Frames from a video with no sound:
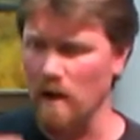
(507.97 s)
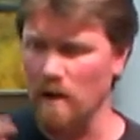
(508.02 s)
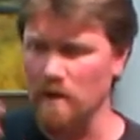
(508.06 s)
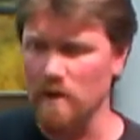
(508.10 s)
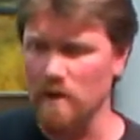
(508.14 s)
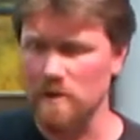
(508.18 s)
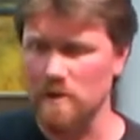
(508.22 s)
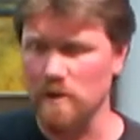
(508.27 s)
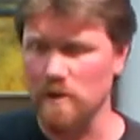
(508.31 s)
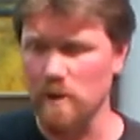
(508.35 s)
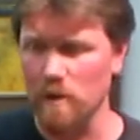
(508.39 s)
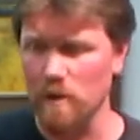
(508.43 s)

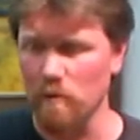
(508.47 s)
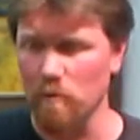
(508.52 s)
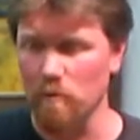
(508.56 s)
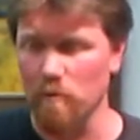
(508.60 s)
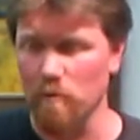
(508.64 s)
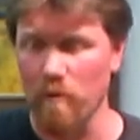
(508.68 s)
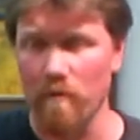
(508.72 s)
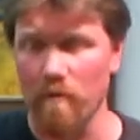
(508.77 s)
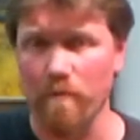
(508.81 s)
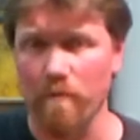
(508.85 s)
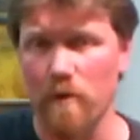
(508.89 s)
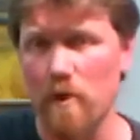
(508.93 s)
Just to
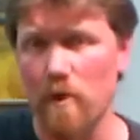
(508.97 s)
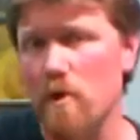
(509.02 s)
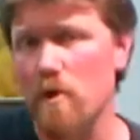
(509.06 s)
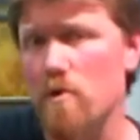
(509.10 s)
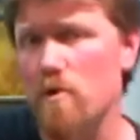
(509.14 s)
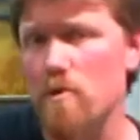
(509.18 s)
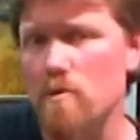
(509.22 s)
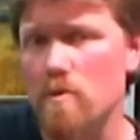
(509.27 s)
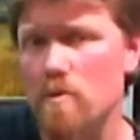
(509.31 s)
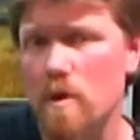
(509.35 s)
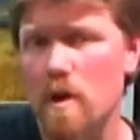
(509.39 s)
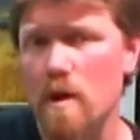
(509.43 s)

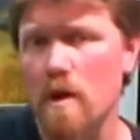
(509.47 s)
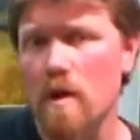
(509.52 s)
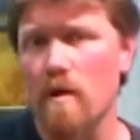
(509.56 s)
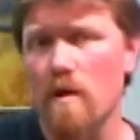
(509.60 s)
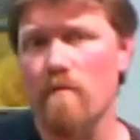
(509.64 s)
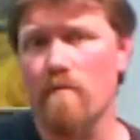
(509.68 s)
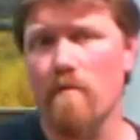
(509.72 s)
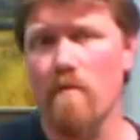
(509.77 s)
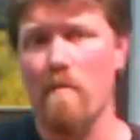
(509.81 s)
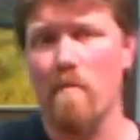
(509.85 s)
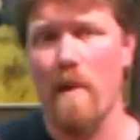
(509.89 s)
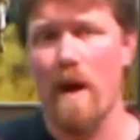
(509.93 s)
review
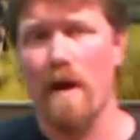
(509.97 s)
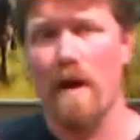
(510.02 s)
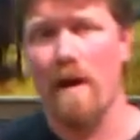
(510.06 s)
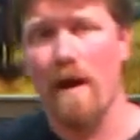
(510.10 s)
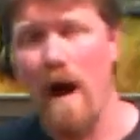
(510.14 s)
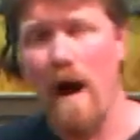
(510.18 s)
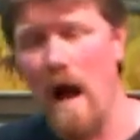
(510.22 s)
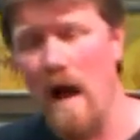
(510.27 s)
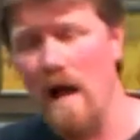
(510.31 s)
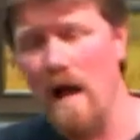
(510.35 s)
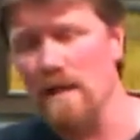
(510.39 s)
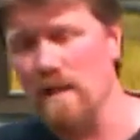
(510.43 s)
from my
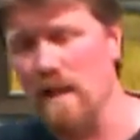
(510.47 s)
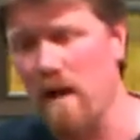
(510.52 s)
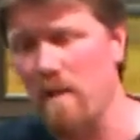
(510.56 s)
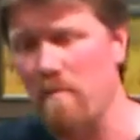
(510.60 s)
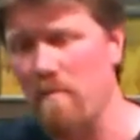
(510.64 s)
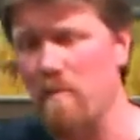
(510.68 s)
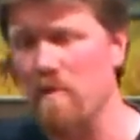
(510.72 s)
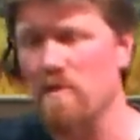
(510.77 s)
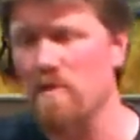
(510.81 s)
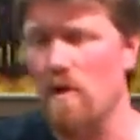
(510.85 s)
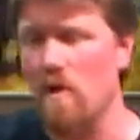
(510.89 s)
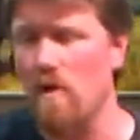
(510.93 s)
last
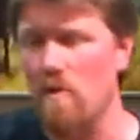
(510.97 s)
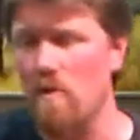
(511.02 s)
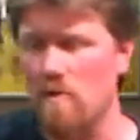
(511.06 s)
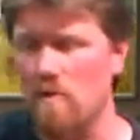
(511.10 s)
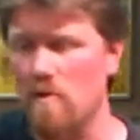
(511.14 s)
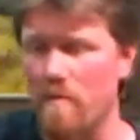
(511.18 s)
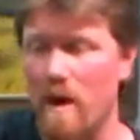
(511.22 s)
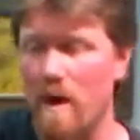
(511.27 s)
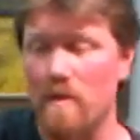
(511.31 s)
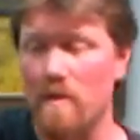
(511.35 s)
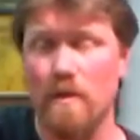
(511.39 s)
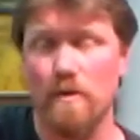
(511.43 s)
episode
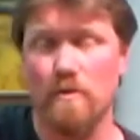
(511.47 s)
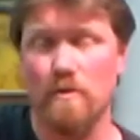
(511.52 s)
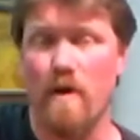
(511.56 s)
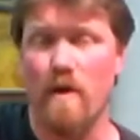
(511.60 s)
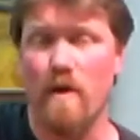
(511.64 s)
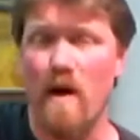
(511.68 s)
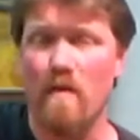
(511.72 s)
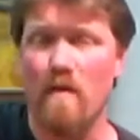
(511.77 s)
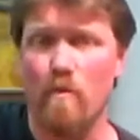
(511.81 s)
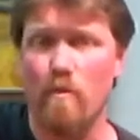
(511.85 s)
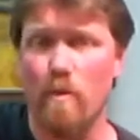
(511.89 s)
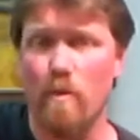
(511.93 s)
about the
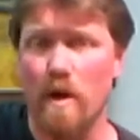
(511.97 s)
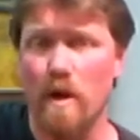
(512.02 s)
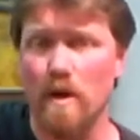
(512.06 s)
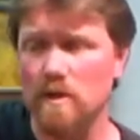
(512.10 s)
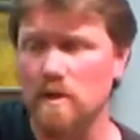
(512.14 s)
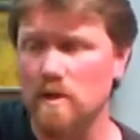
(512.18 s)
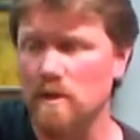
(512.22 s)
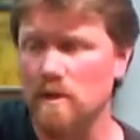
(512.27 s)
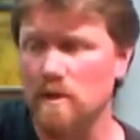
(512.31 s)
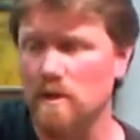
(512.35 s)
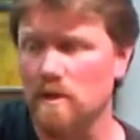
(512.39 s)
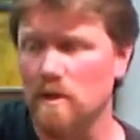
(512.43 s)
travel
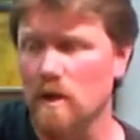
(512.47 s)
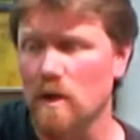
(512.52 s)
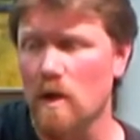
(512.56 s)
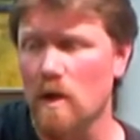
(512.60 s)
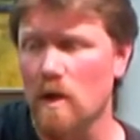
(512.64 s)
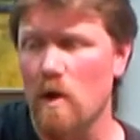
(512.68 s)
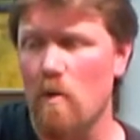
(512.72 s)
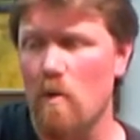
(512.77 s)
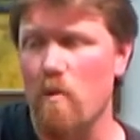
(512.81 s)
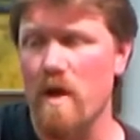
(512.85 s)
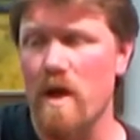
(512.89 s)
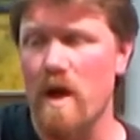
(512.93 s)
brushes,
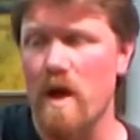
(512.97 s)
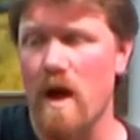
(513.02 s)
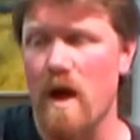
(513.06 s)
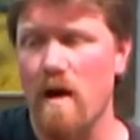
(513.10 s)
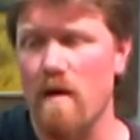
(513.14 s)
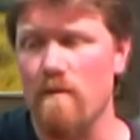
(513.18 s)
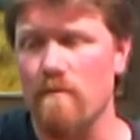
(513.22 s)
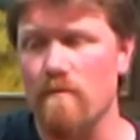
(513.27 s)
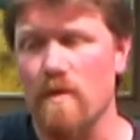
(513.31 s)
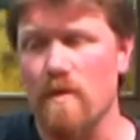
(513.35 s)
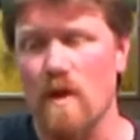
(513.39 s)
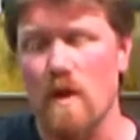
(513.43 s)
we
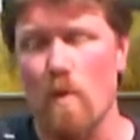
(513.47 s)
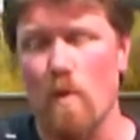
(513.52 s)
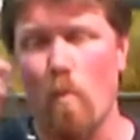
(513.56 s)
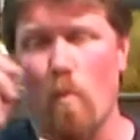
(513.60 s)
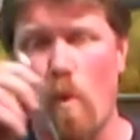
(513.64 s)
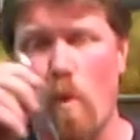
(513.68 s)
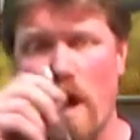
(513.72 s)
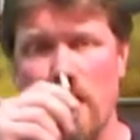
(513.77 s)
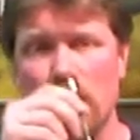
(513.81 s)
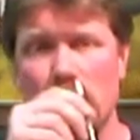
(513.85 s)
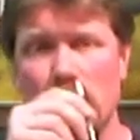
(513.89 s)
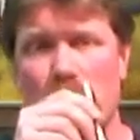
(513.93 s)
have the
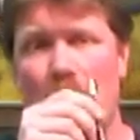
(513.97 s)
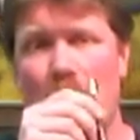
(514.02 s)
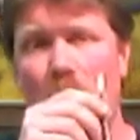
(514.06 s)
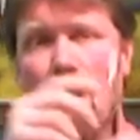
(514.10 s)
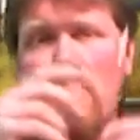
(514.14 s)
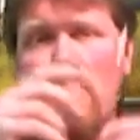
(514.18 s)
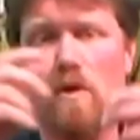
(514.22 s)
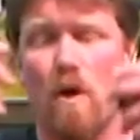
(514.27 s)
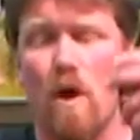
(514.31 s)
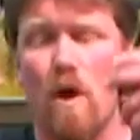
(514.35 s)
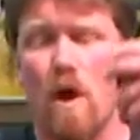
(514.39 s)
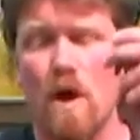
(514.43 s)
white
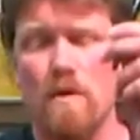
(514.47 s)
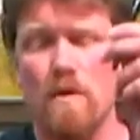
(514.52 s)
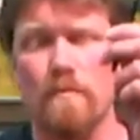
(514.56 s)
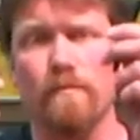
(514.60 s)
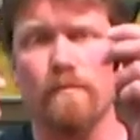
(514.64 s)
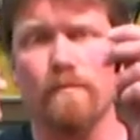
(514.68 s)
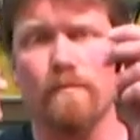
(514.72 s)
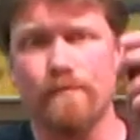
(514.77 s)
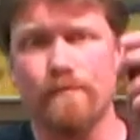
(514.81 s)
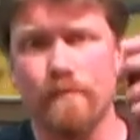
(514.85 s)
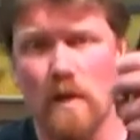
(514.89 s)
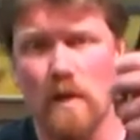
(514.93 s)
tack-on
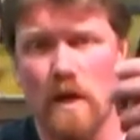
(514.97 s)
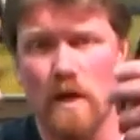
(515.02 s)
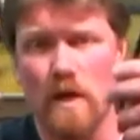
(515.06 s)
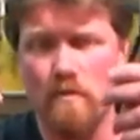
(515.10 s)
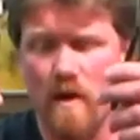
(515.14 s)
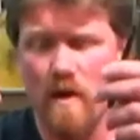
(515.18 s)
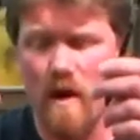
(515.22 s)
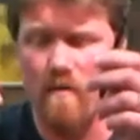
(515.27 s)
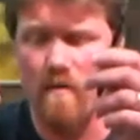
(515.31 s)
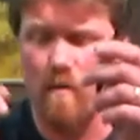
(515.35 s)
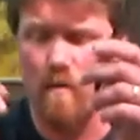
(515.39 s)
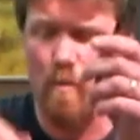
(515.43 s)

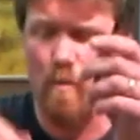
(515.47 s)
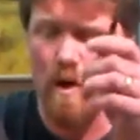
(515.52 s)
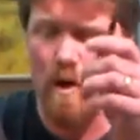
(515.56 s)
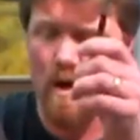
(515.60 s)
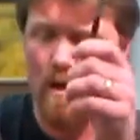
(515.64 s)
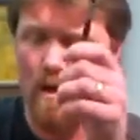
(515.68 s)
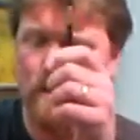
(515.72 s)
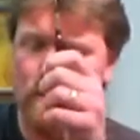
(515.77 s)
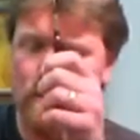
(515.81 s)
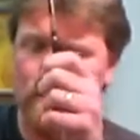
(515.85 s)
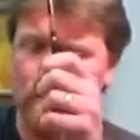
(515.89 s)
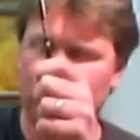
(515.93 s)
travel
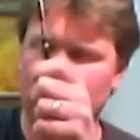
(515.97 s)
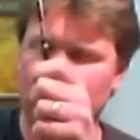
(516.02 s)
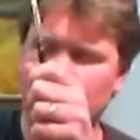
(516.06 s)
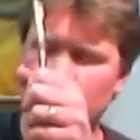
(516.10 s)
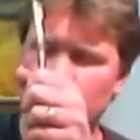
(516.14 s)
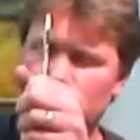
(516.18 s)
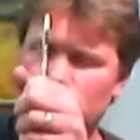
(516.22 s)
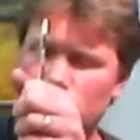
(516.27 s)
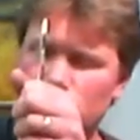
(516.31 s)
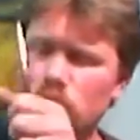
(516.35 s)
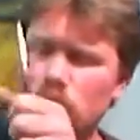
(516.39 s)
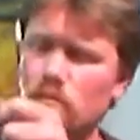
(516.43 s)
brush
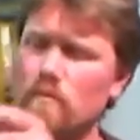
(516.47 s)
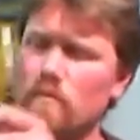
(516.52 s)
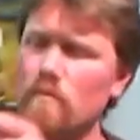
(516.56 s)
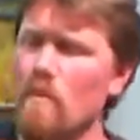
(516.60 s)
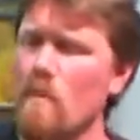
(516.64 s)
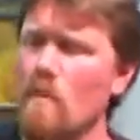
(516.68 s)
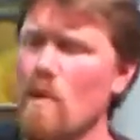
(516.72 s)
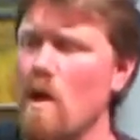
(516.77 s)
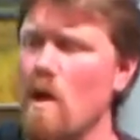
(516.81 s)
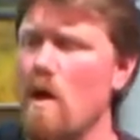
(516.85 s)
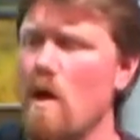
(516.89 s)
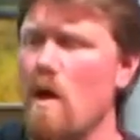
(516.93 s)

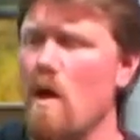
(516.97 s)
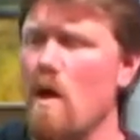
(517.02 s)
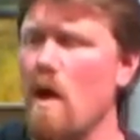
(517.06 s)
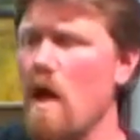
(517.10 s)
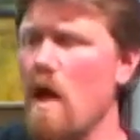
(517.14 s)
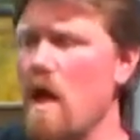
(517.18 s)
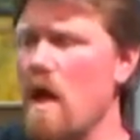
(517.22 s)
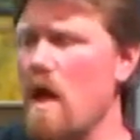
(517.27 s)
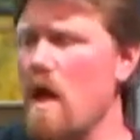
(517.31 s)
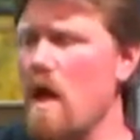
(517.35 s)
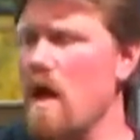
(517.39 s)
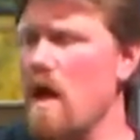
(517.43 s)

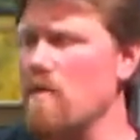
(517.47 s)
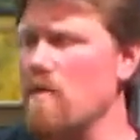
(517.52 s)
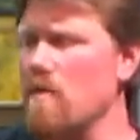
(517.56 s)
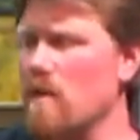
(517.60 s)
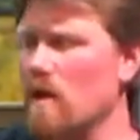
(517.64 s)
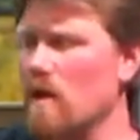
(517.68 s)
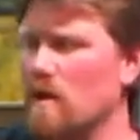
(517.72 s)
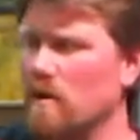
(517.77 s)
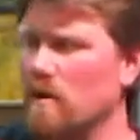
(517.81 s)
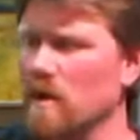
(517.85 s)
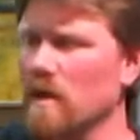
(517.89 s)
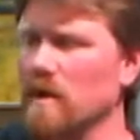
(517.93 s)
and
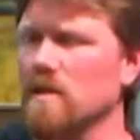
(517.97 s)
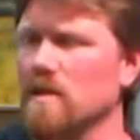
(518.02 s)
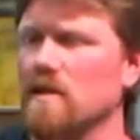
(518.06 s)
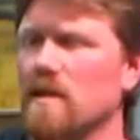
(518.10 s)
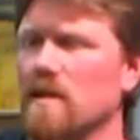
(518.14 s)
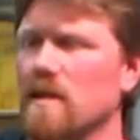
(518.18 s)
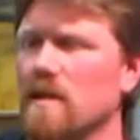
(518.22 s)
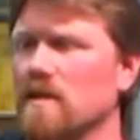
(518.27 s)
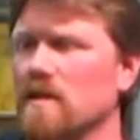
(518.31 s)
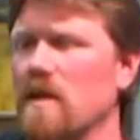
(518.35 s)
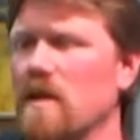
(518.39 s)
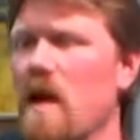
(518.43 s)
the
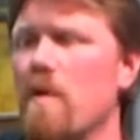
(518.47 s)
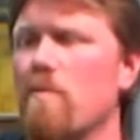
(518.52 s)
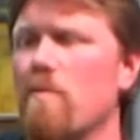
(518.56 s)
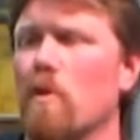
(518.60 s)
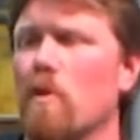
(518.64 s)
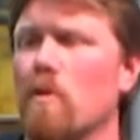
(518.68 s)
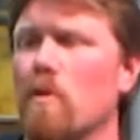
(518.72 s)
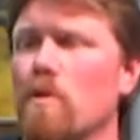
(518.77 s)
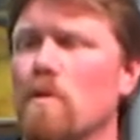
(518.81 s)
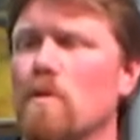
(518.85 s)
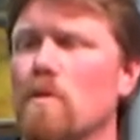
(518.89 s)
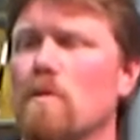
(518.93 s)
Kolinsky
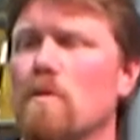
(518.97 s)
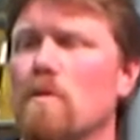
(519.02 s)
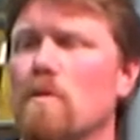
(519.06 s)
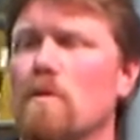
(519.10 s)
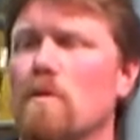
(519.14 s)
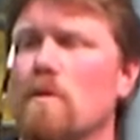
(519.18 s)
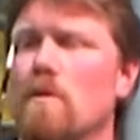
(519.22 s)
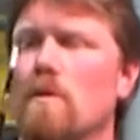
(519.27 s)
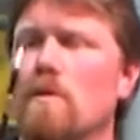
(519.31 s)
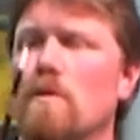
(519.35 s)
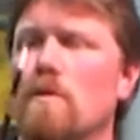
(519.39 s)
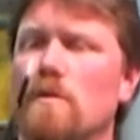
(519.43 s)
Sable
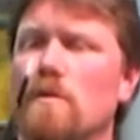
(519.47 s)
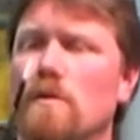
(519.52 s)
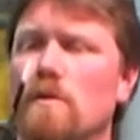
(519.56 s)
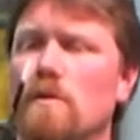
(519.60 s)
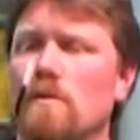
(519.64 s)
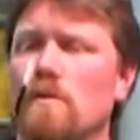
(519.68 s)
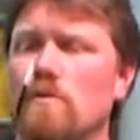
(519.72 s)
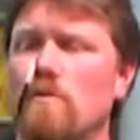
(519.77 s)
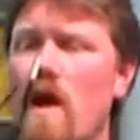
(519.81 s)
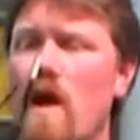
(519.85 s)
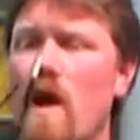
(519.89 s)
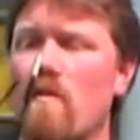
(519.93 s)

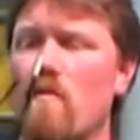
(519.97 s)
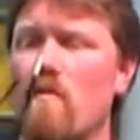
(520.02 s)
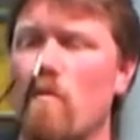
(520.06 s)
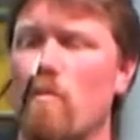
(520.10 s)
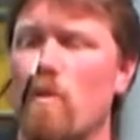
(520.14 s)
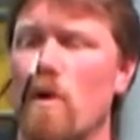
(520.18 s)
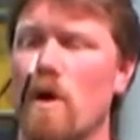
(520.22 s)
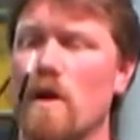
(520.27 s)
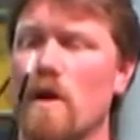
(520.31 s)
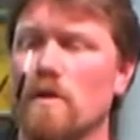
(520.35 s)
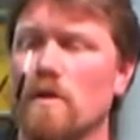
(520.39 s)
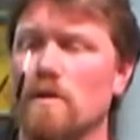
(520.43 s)
travel
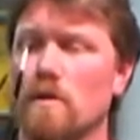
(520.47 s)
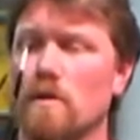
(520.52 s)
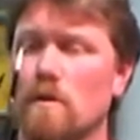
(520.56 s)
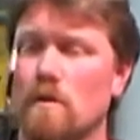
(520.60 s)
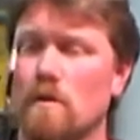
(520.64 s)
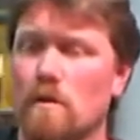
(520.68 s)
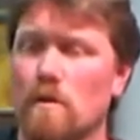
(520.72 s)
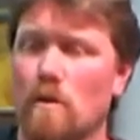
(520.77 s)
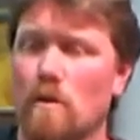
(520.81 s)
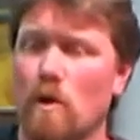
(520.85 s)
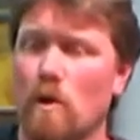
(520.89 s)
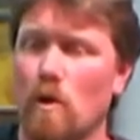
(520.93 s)
brush,
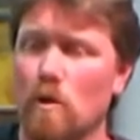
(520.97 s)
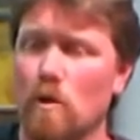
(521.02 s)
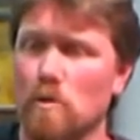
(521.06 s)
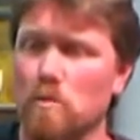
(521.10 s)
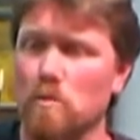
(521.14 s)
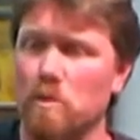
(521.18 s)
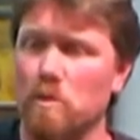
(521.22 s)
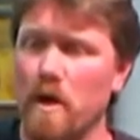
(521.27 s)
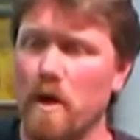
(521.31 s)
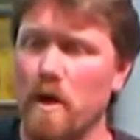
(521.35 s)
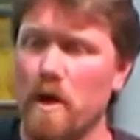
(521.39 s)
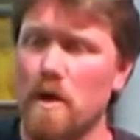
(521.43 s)

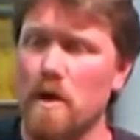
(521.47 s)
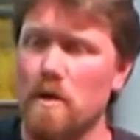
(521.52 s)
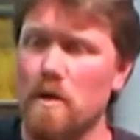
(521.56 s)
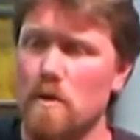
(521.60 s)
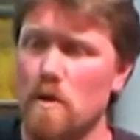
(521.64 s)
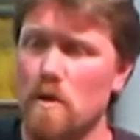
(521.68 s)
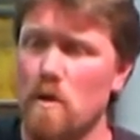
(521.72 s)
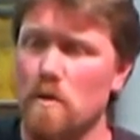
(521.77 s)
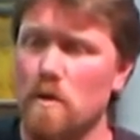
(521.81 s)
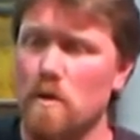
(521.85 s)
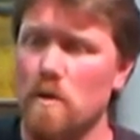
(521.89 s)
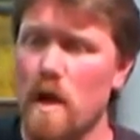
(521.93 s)
gold-plated
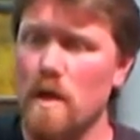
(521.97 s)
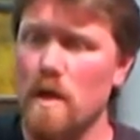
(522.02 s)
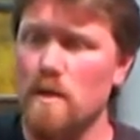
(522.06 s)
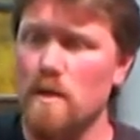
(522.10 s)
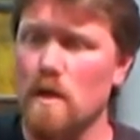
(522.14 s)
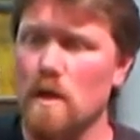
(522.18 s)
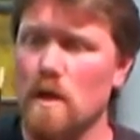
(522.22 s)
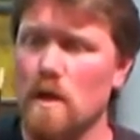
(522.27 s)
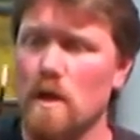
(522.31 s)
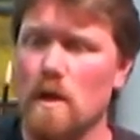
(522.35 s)
no less.